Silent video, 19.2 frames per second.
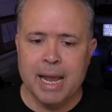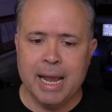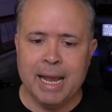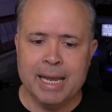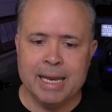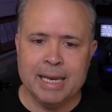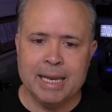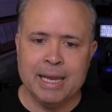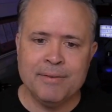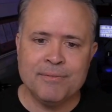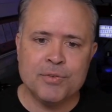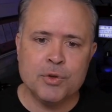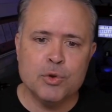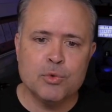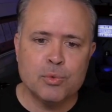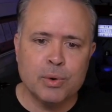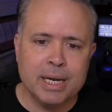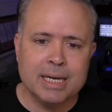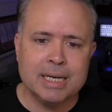And if
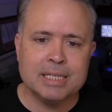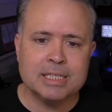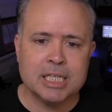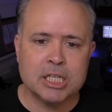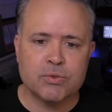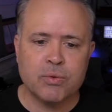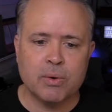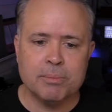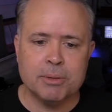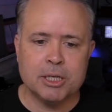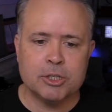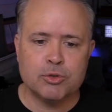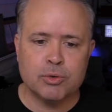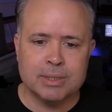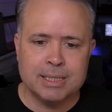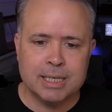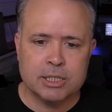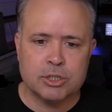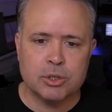you read it just from the
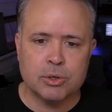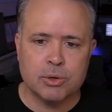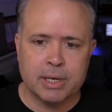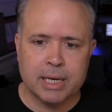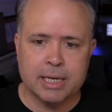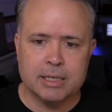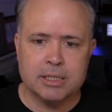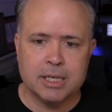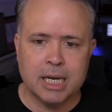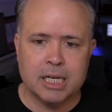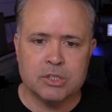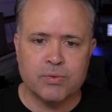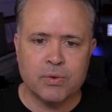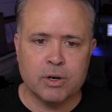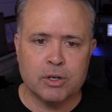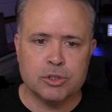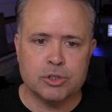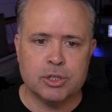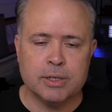traditional King James
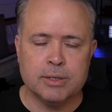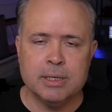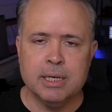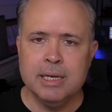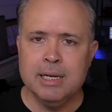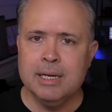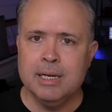version,